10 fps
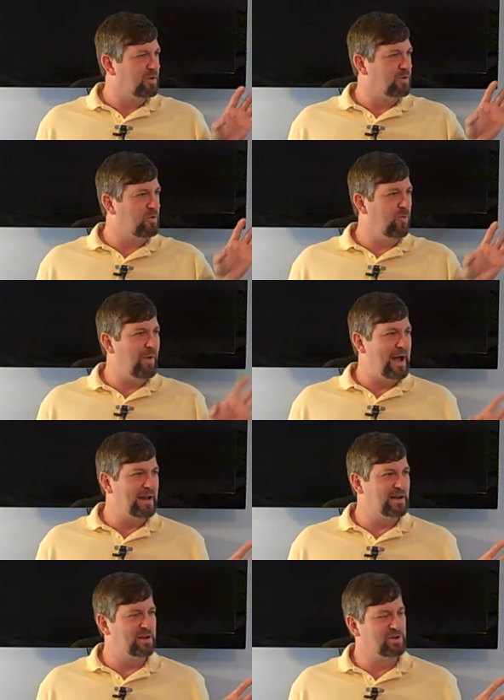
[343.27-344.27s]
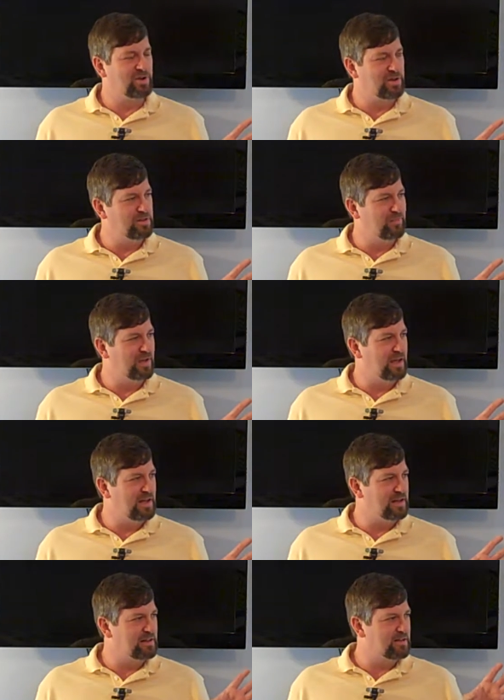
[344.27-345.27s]
you go back and you look at the
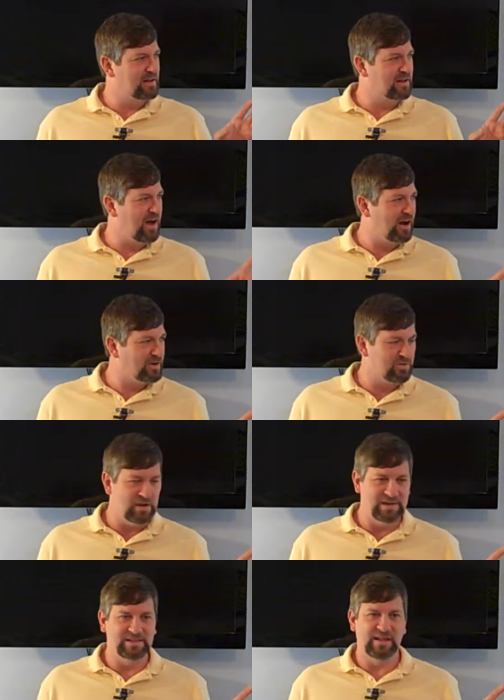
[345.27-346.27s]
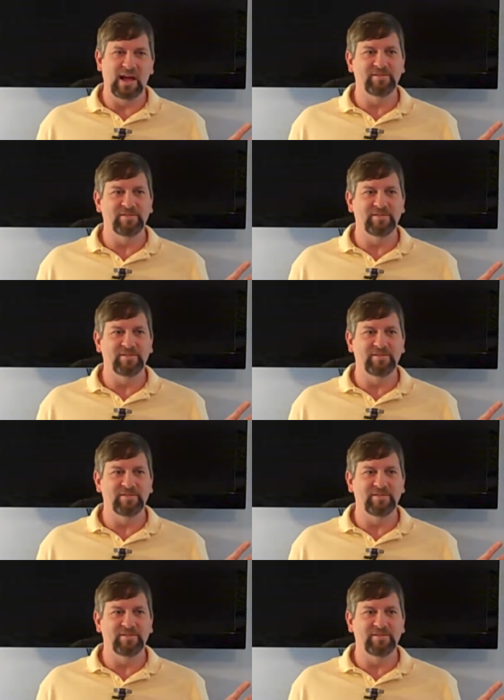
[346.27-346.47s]
beginning that god created the